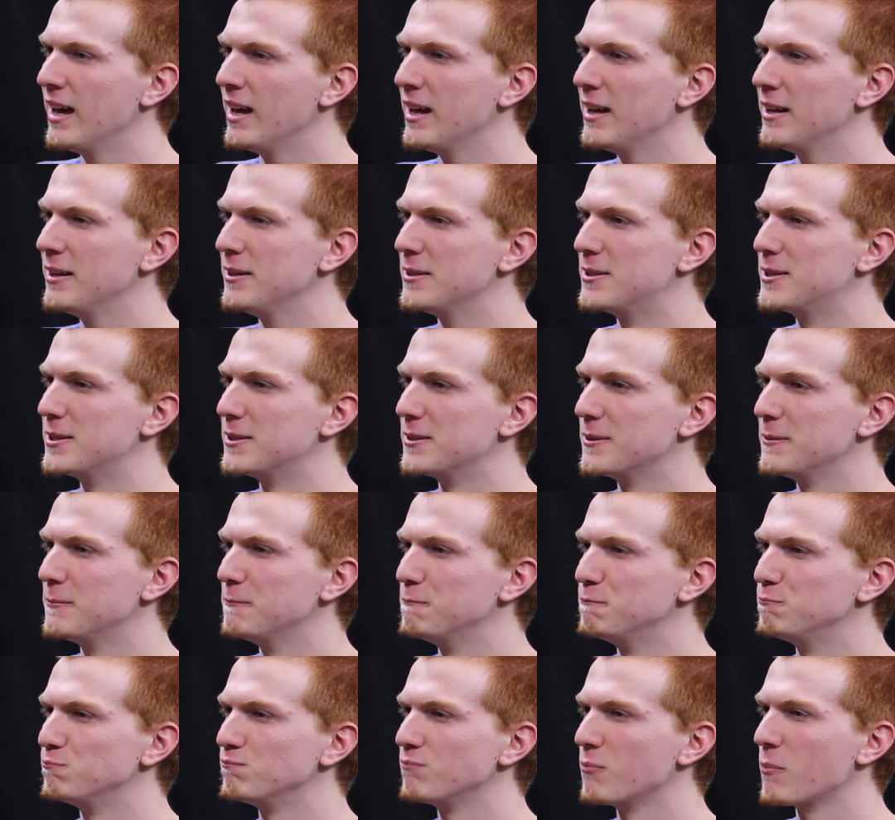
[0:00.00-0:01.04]
And
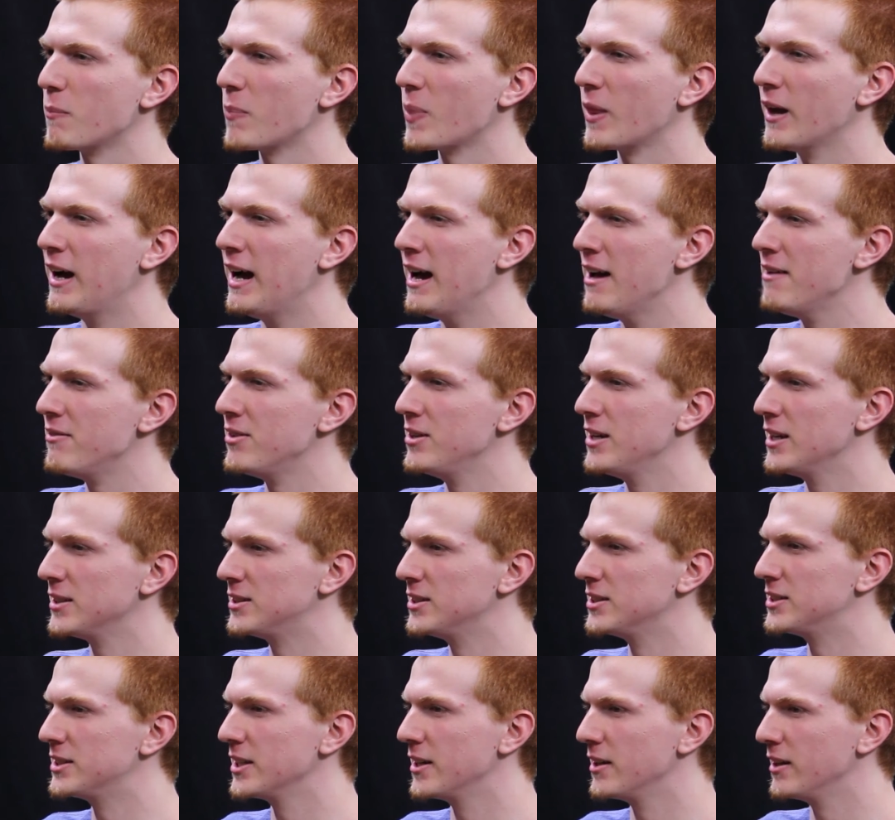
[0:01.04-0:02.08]
I haven't
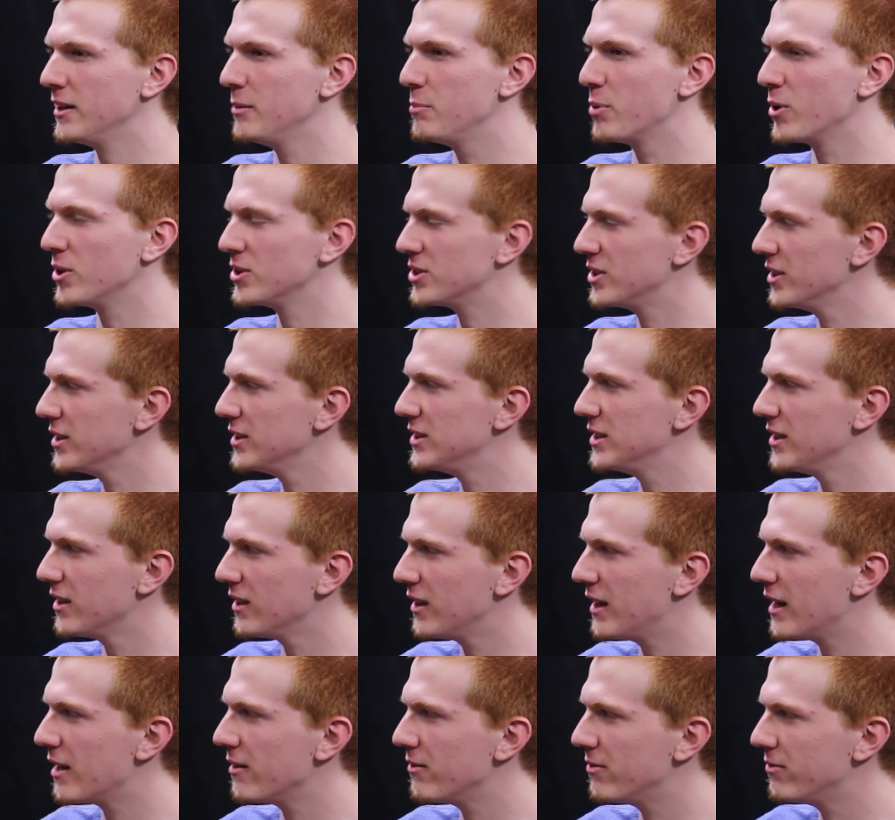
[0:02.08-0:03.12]
necessarily personally
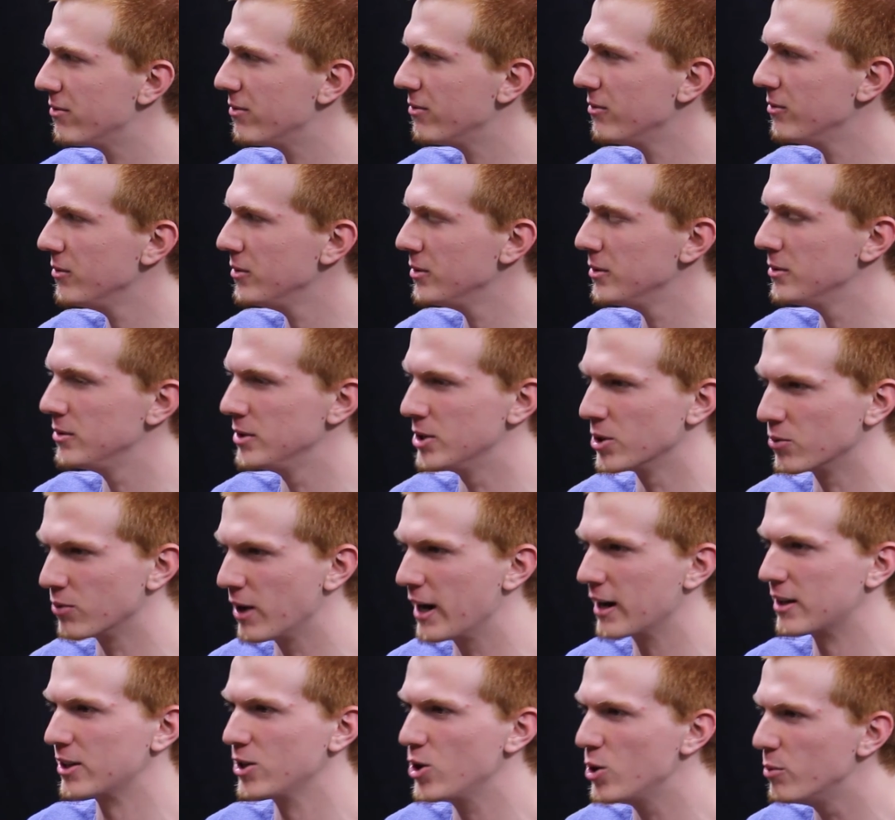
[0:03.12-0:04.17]
seen a lot of
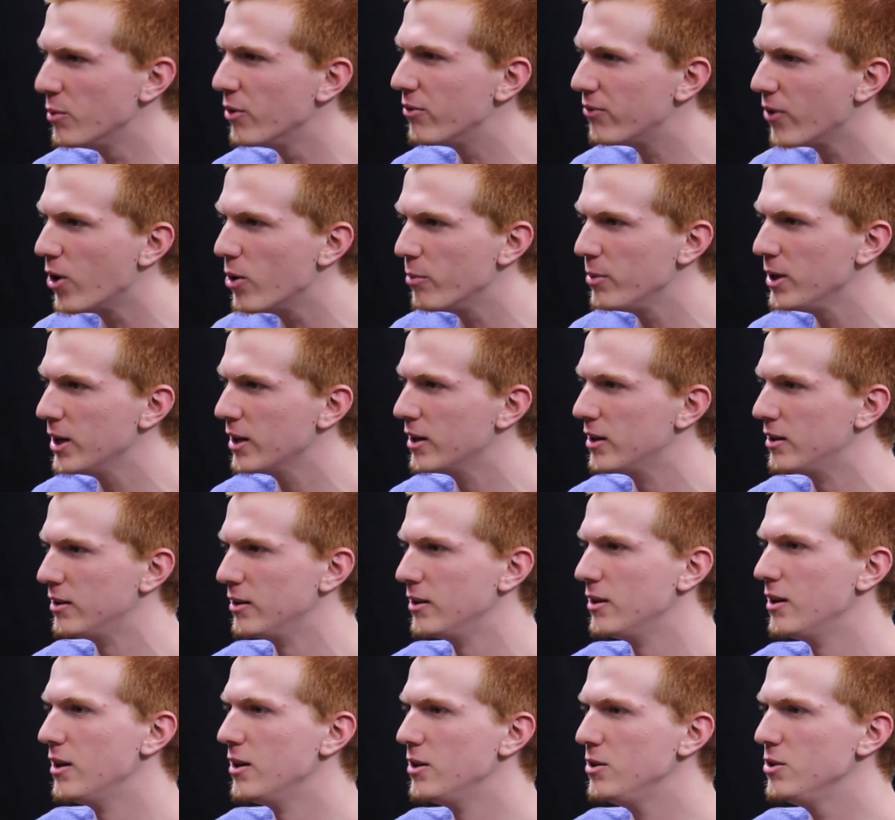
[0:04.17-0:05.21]
direct
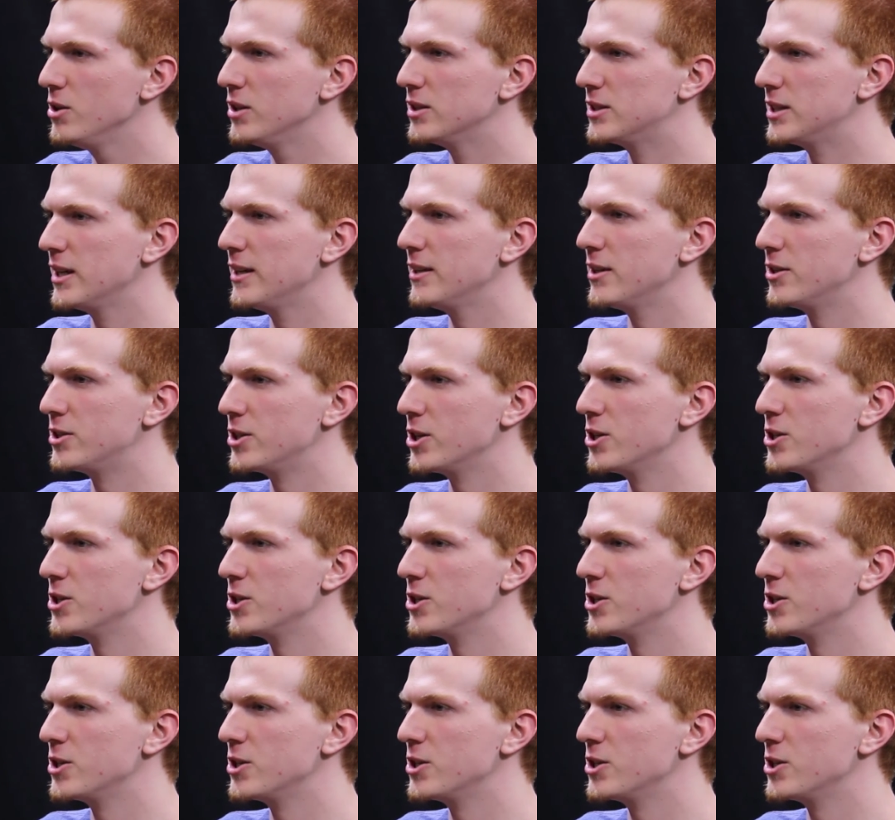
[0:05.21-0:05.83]
homophobia, you could say,